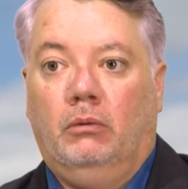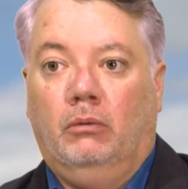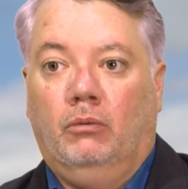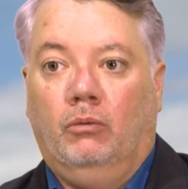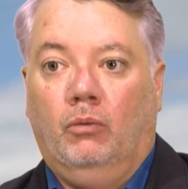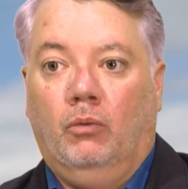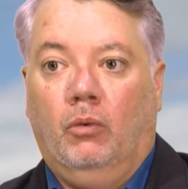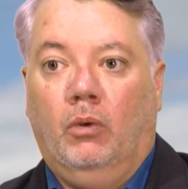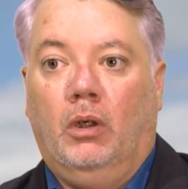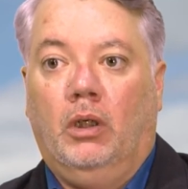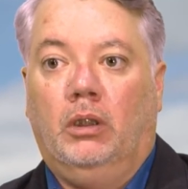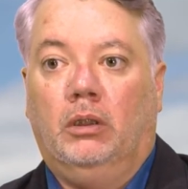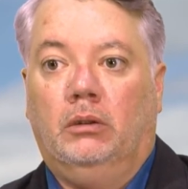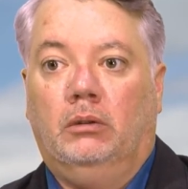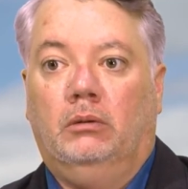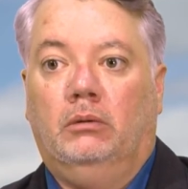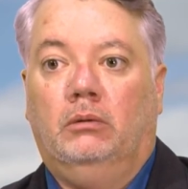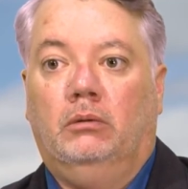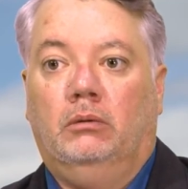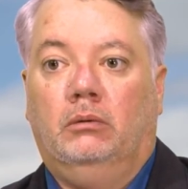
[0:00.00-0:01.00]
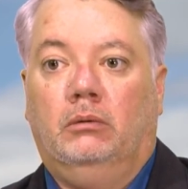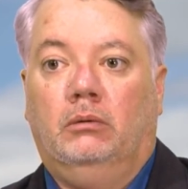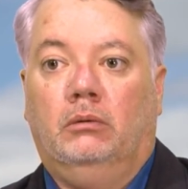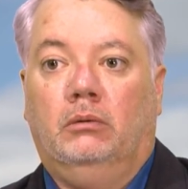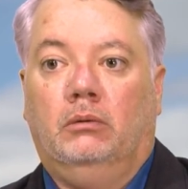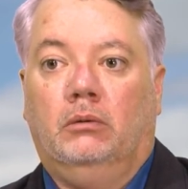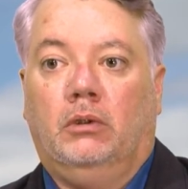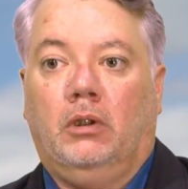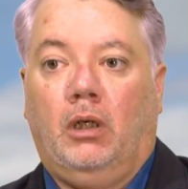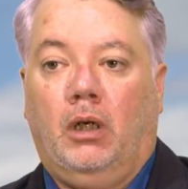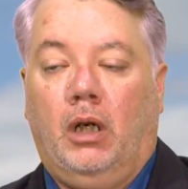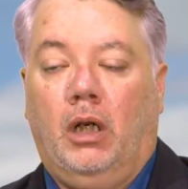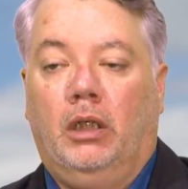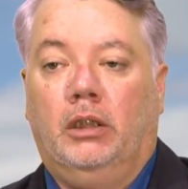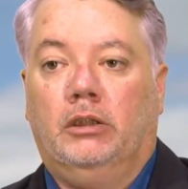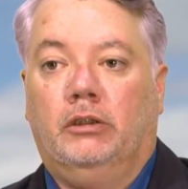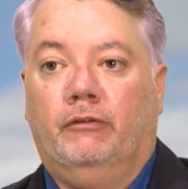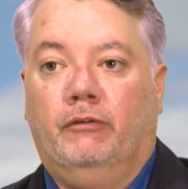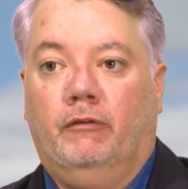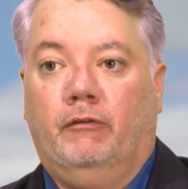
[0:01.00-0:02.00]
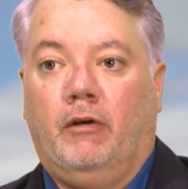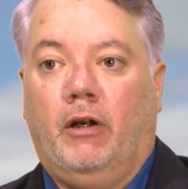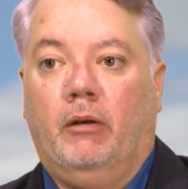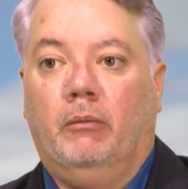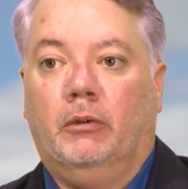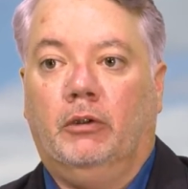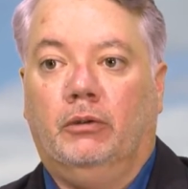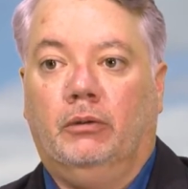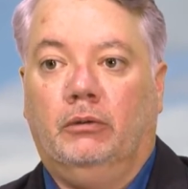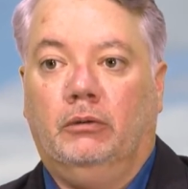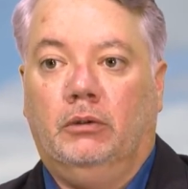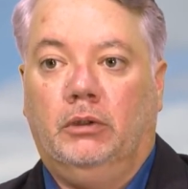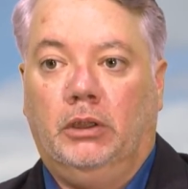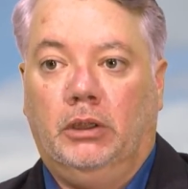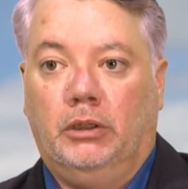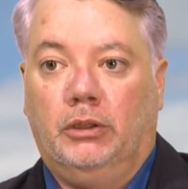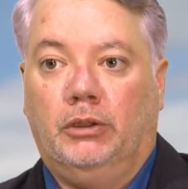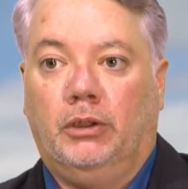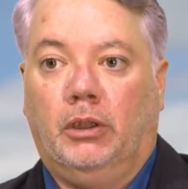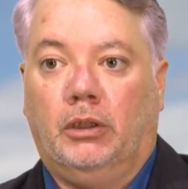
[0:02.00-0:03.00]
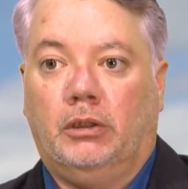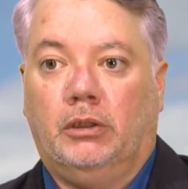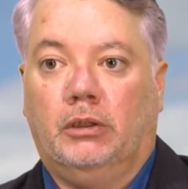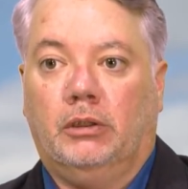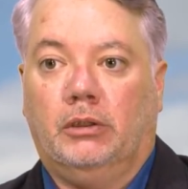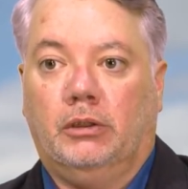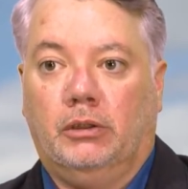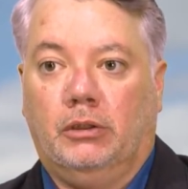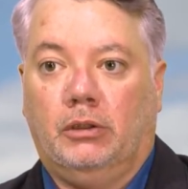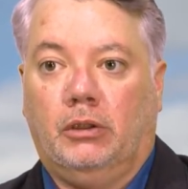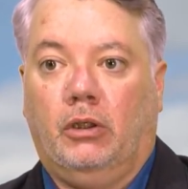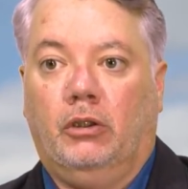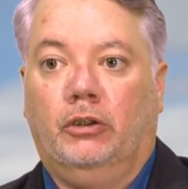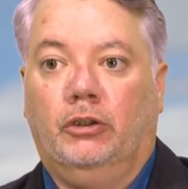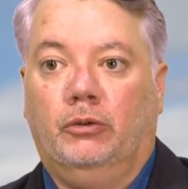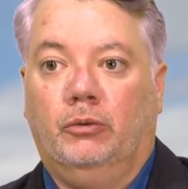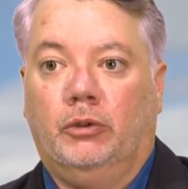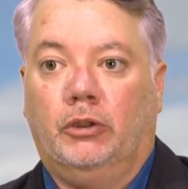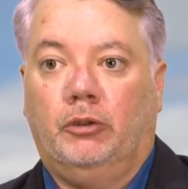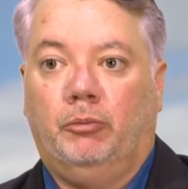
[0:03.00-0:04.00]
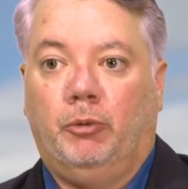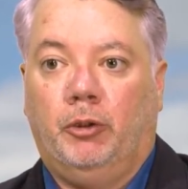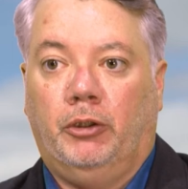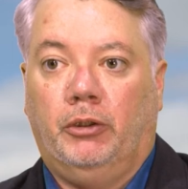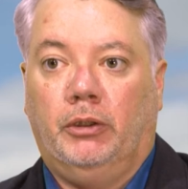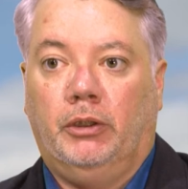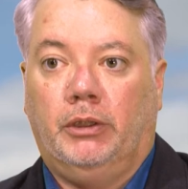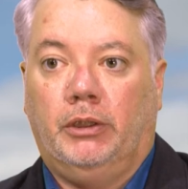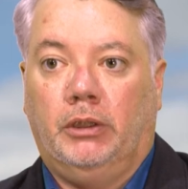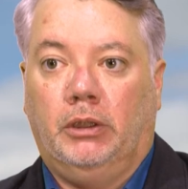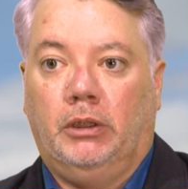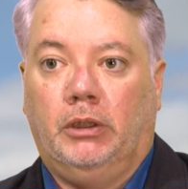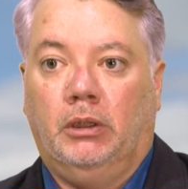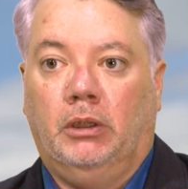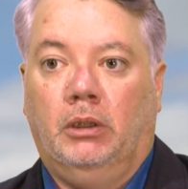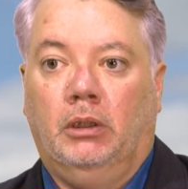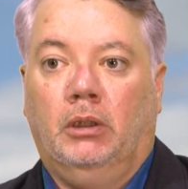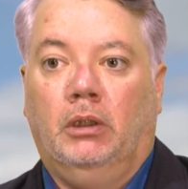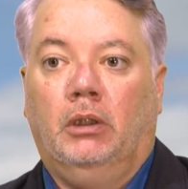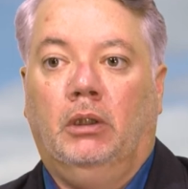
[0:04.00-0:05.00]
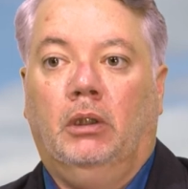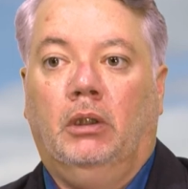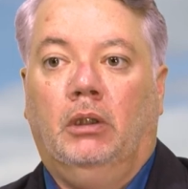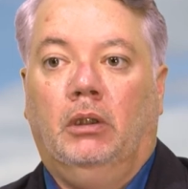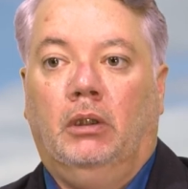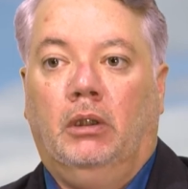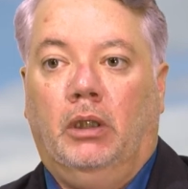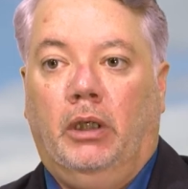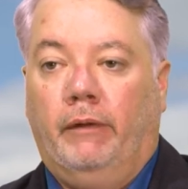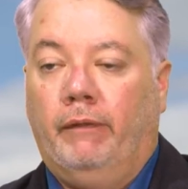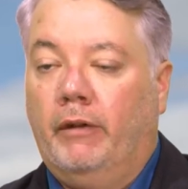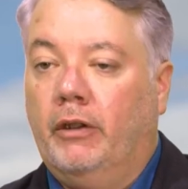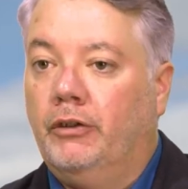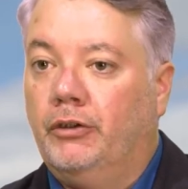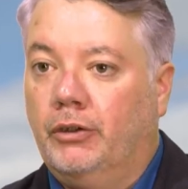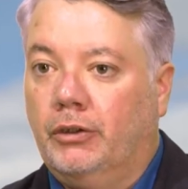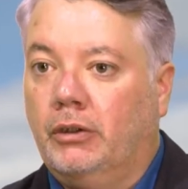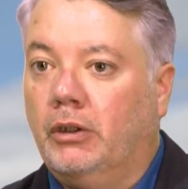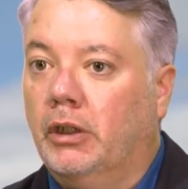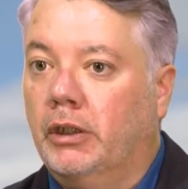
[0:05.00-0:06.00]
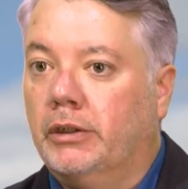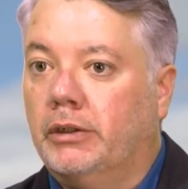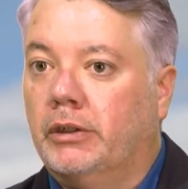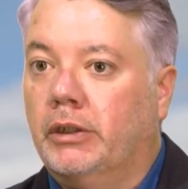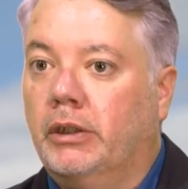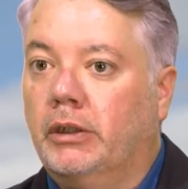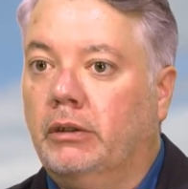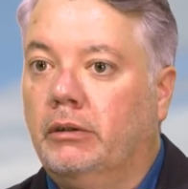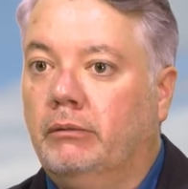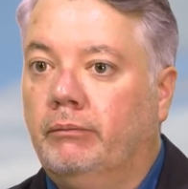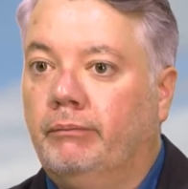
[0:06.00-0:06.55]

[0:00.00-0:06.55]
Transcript: what kinds of environmental injustices are you experiencing? And then just listening.